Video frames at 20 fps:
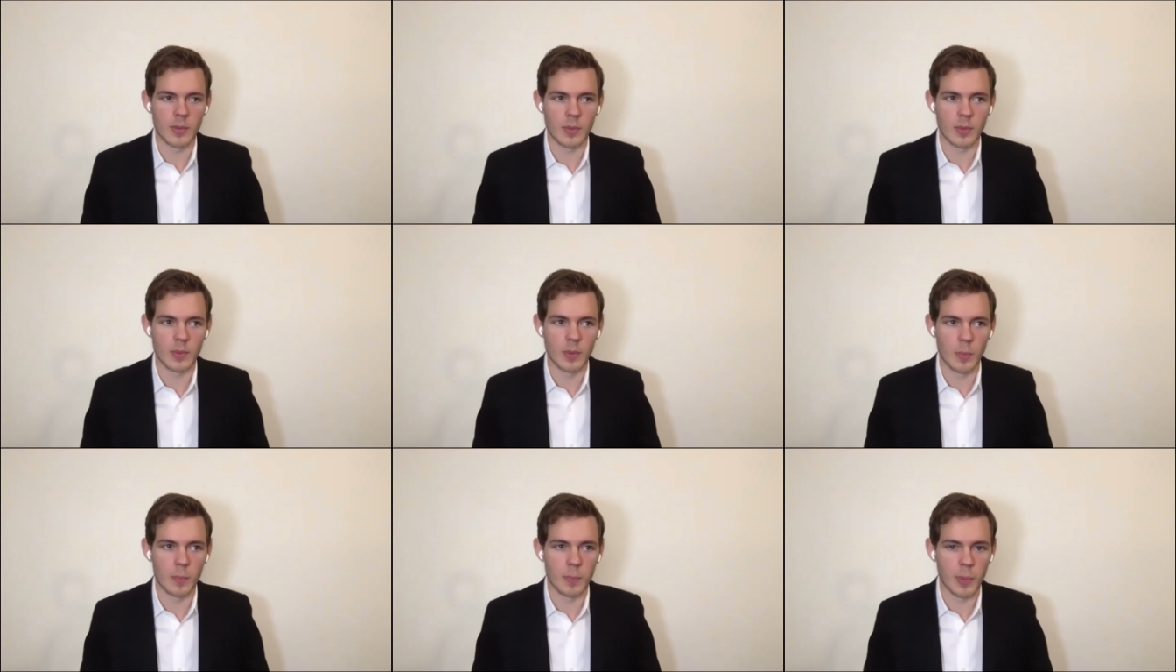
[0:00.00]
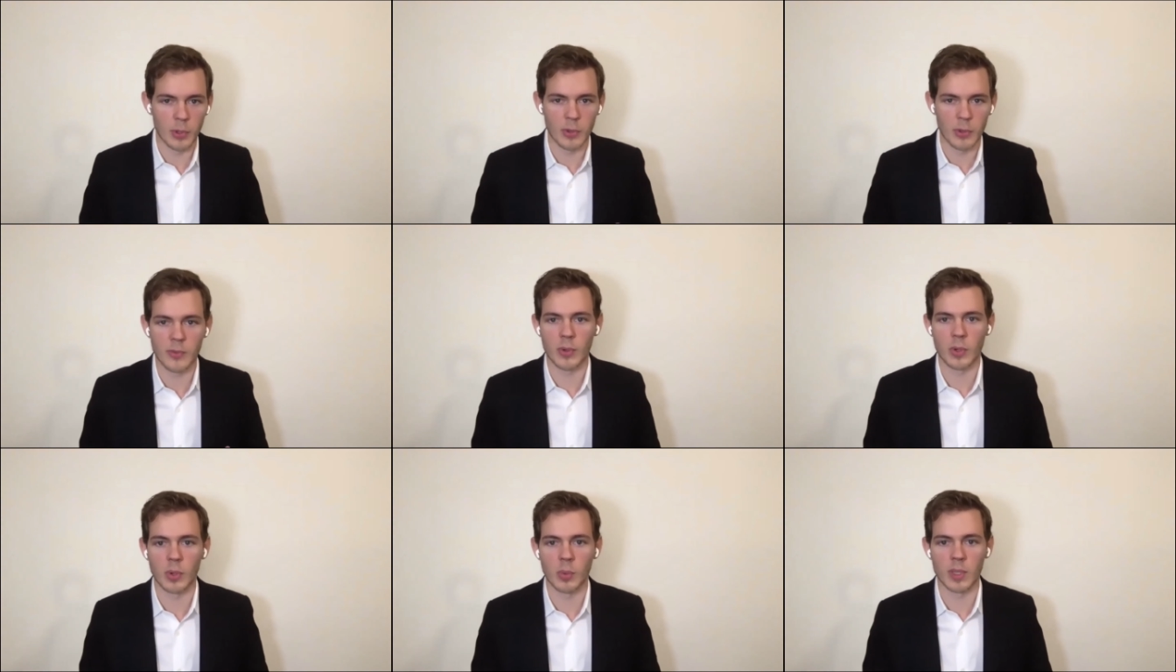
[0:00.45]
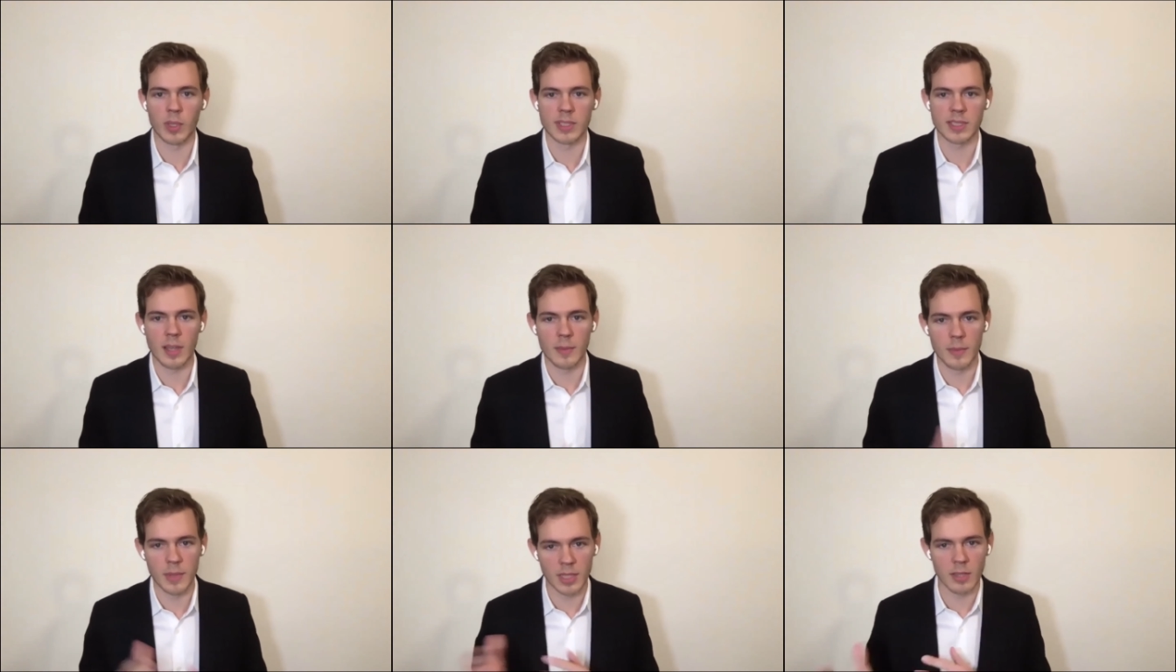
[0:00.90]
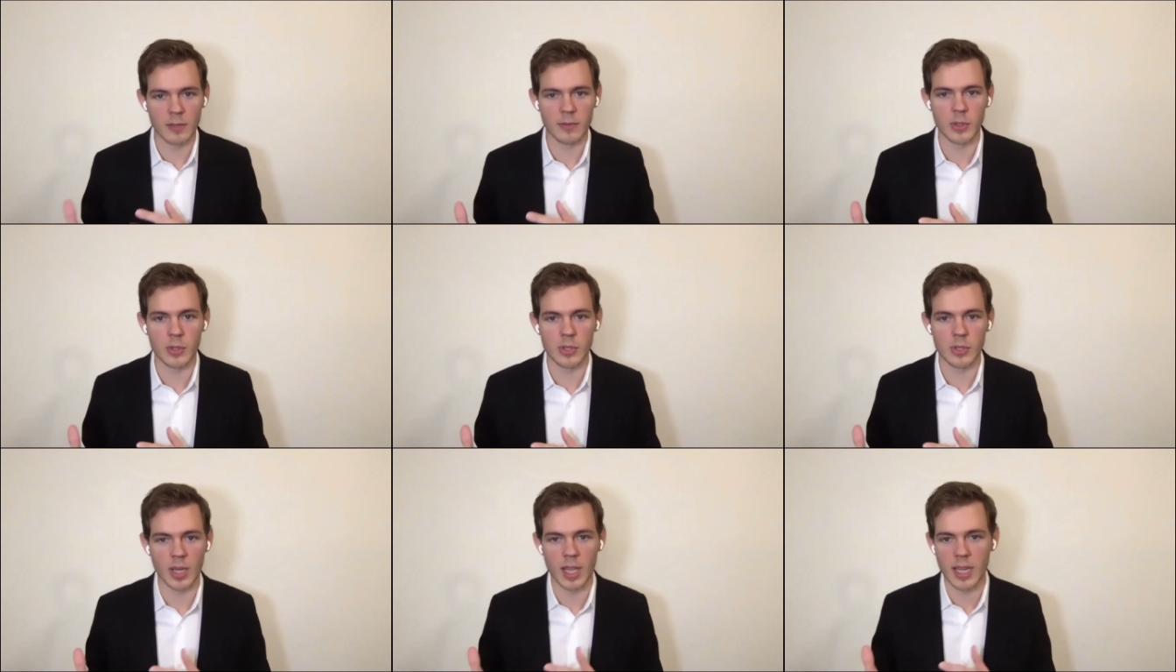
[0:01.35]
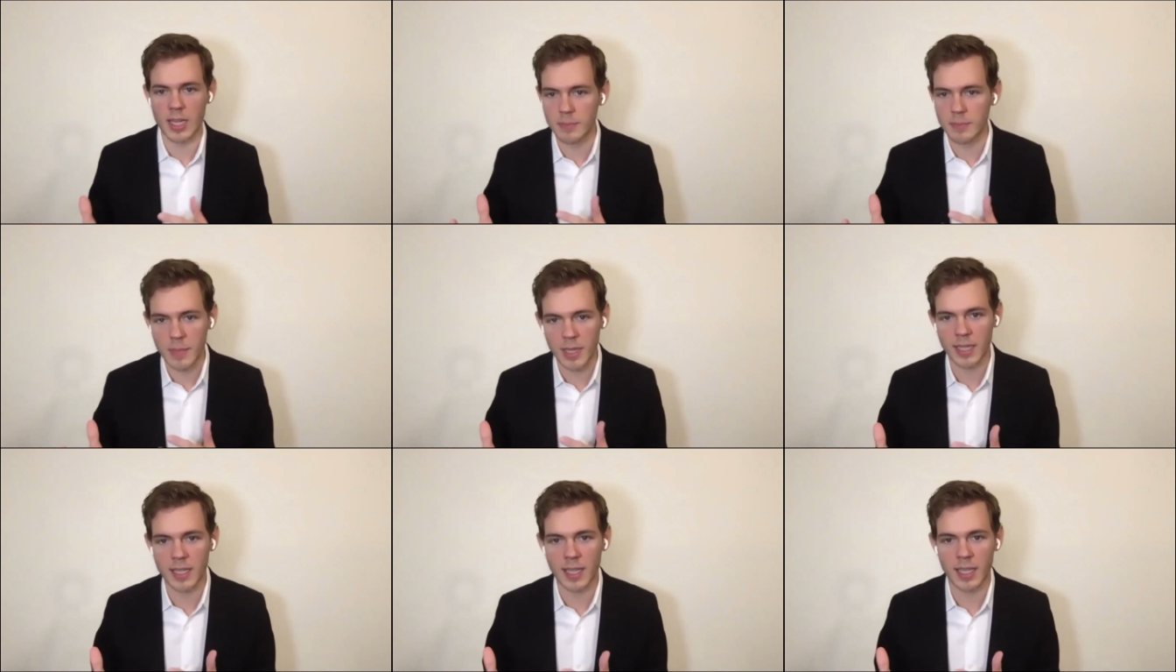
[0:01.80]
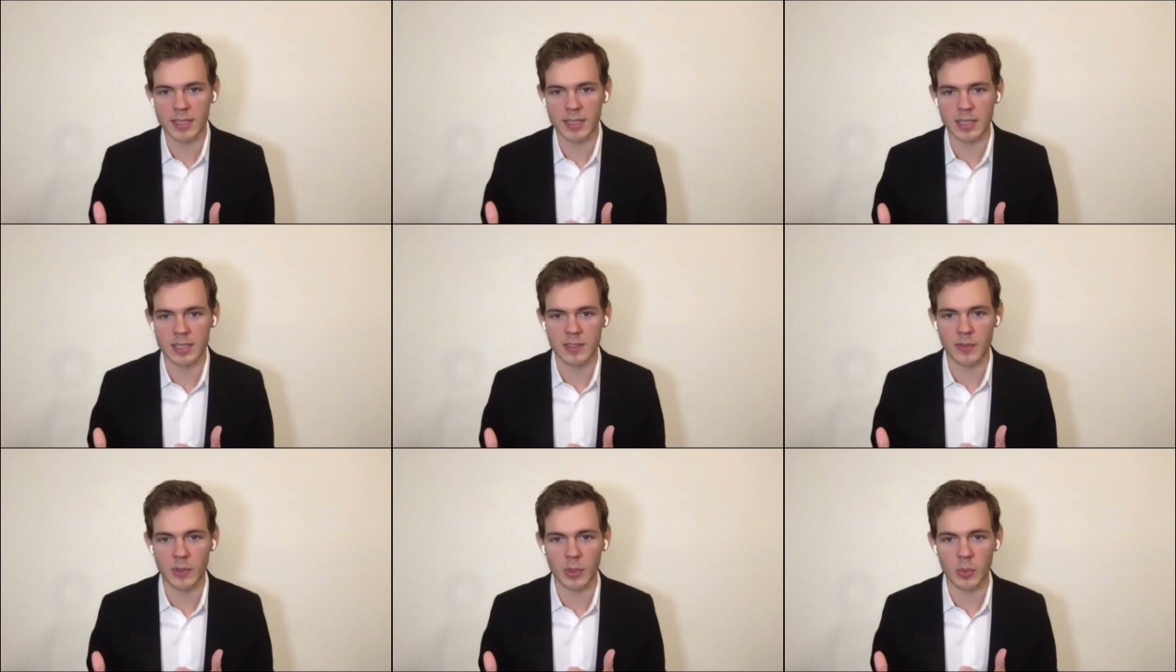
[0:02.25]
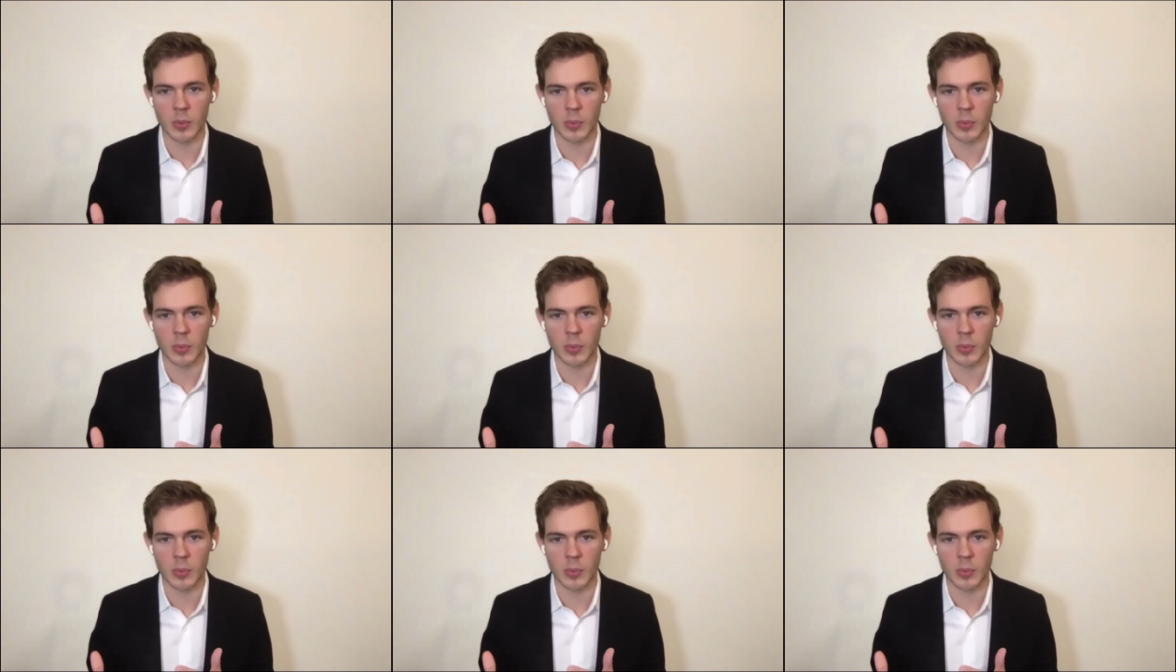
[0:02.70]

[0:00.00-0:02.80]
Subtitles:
both for what's coming in the future and in many cases for